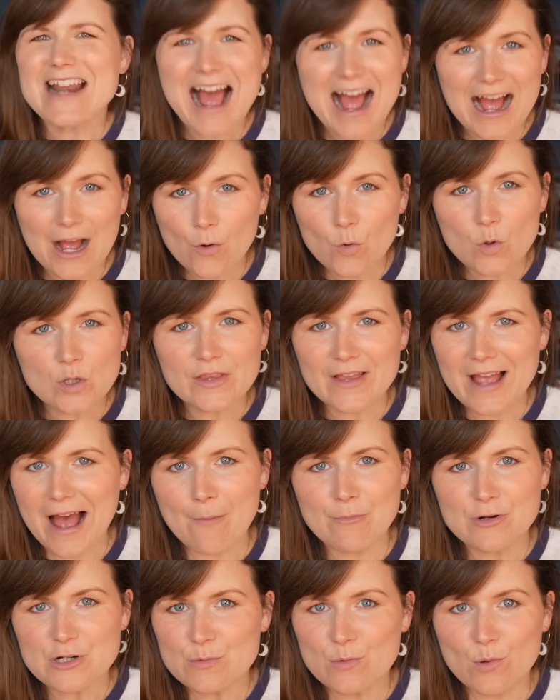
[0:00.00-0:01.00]
how will the
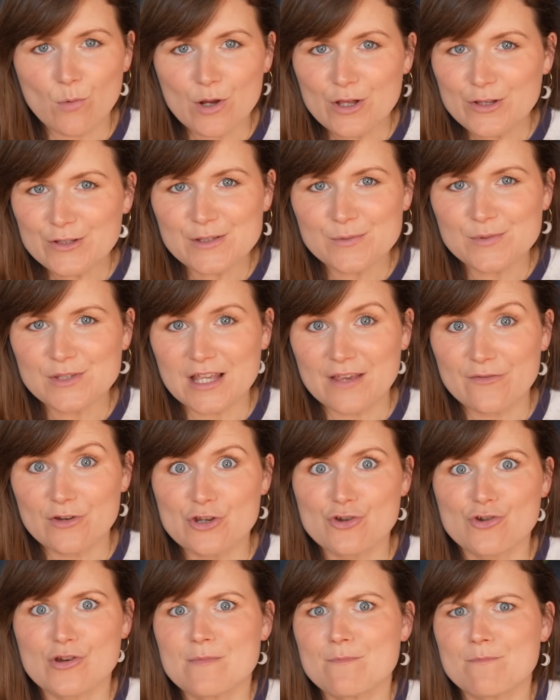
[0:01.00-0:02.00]
Habitable Worlds
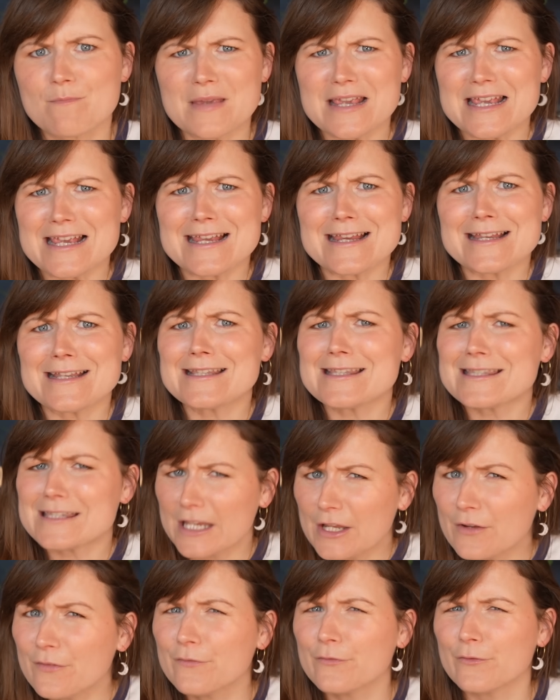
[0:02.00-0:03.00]
Observatory be
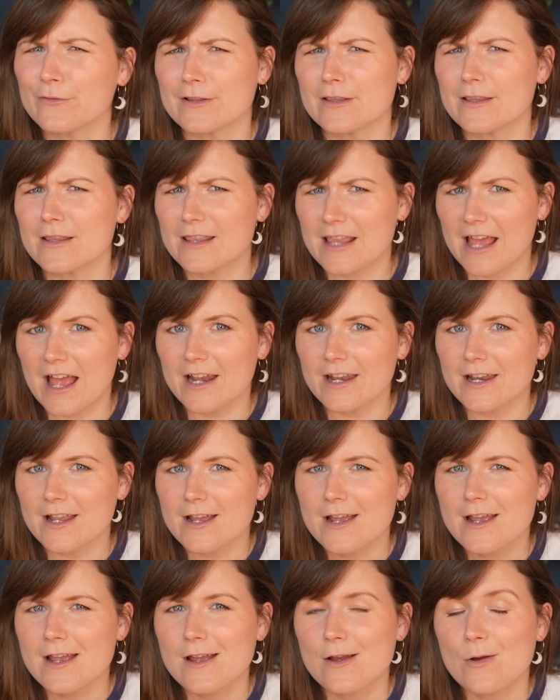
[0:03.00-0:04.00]
different then?
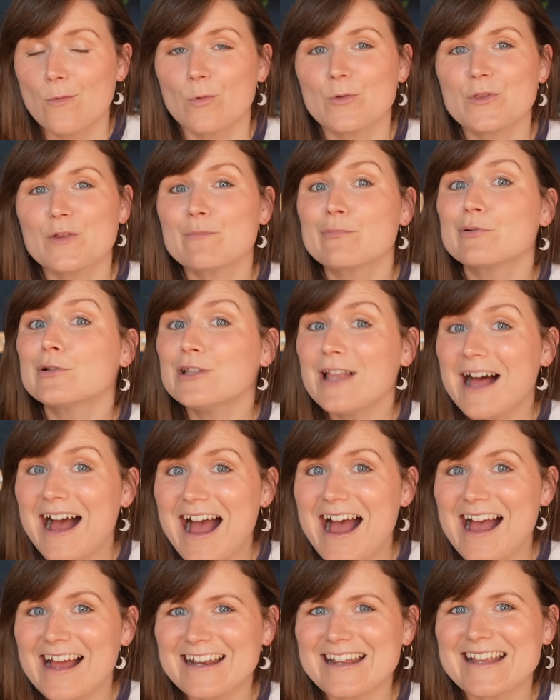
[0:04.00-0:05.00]
Well, the
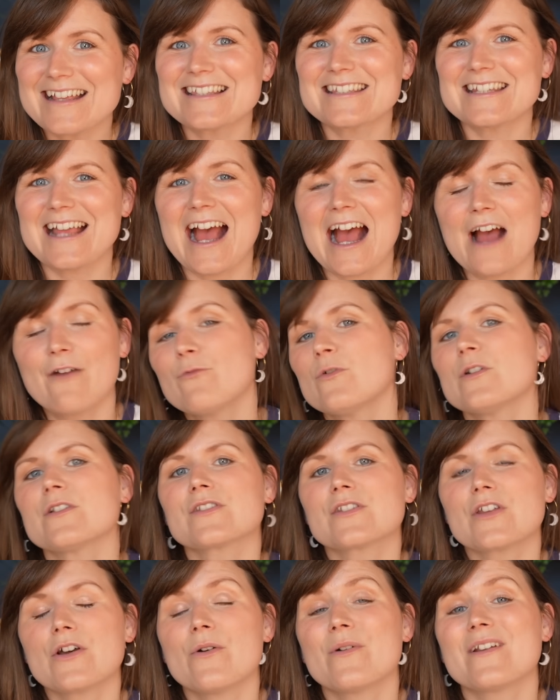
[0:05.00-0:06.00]
plan is to have
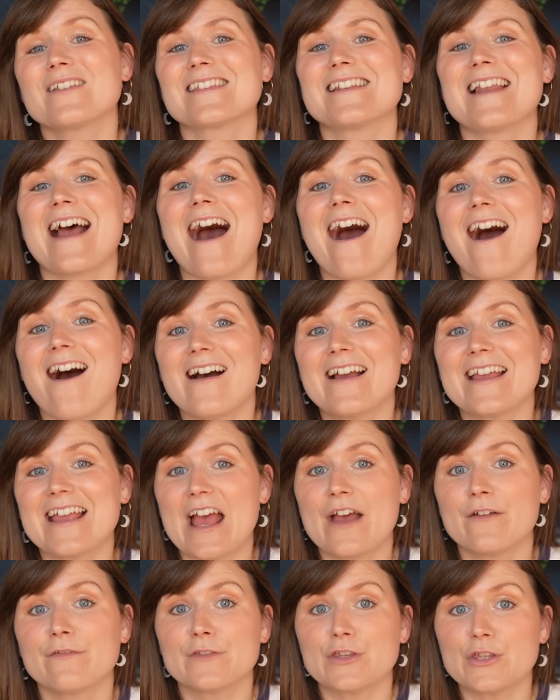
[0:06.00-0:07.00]
what's known as an I
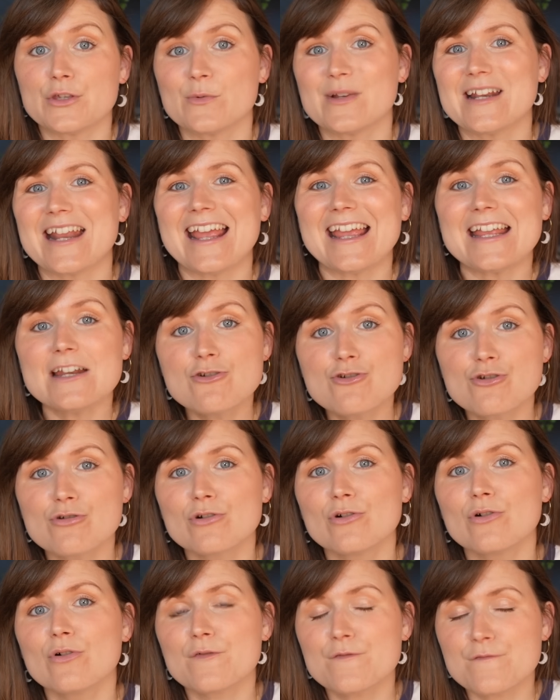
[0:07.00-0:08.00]
F U, an
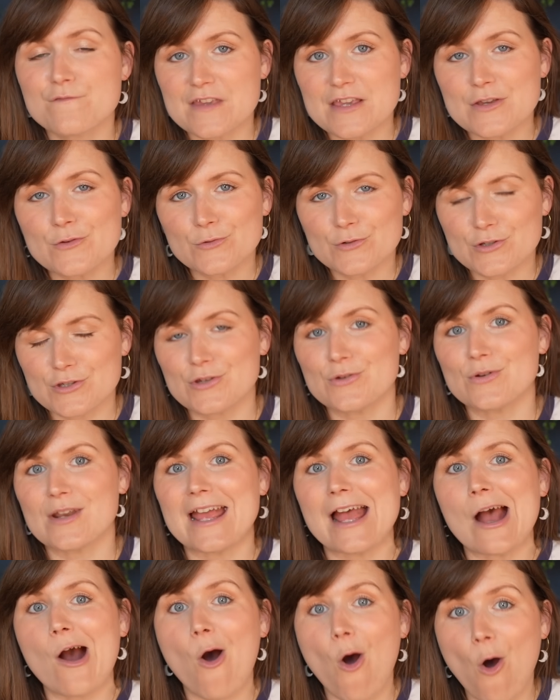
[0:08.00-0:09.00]
Integral Field
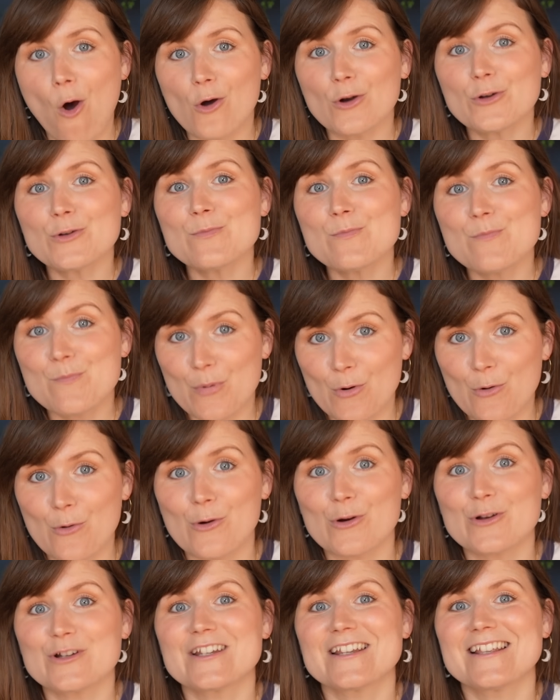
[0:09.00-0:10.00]
Unit, on
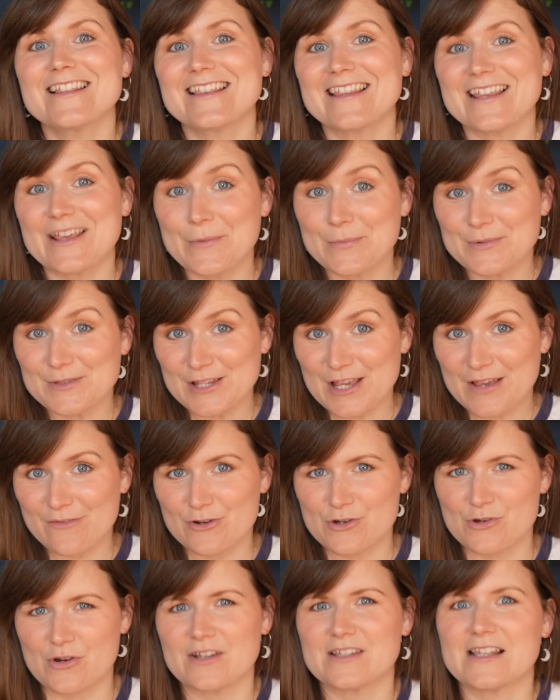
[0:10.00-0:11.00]
board the
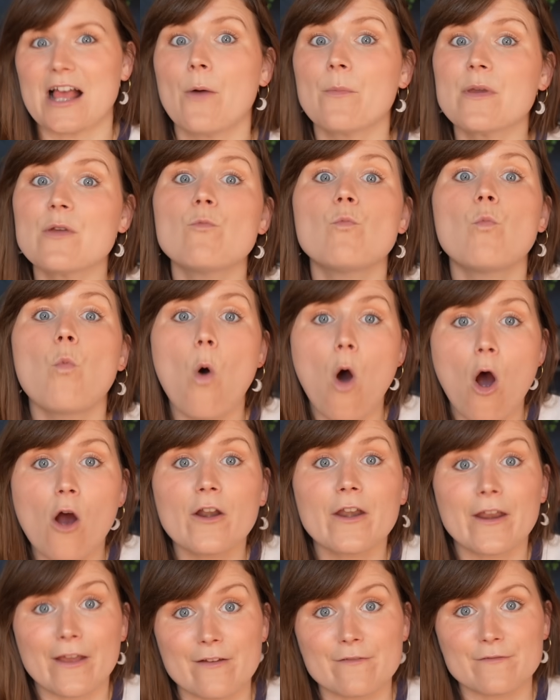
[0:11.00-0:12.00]
observatory. So that'll be
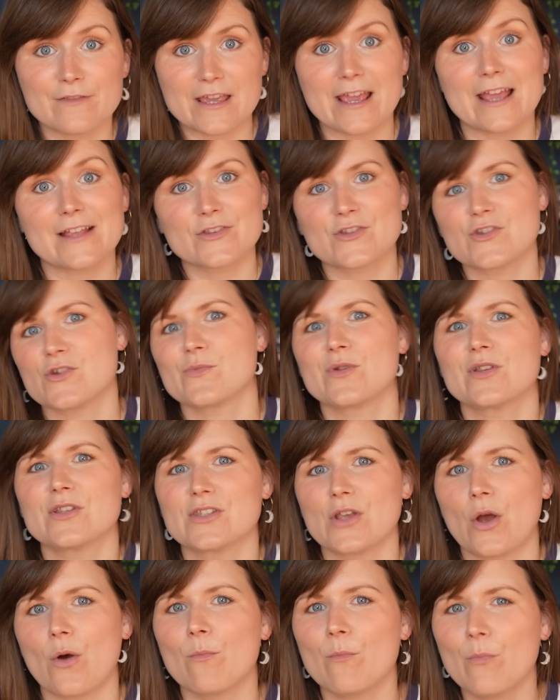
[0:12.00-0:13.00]
one of the
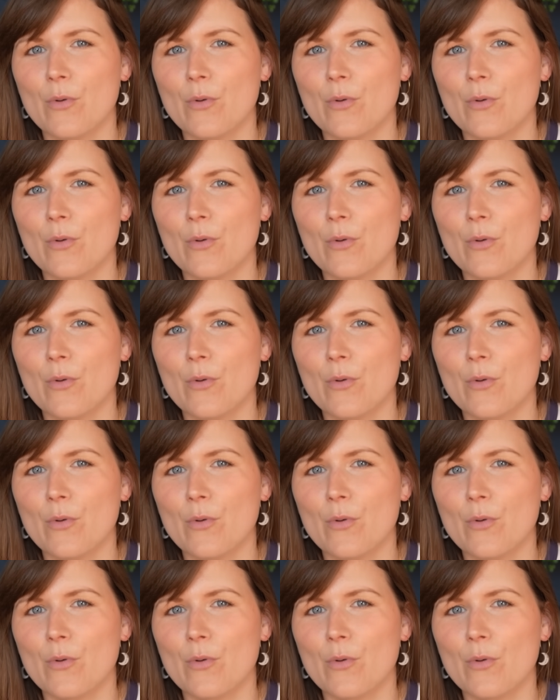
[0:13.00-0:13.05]
instruments on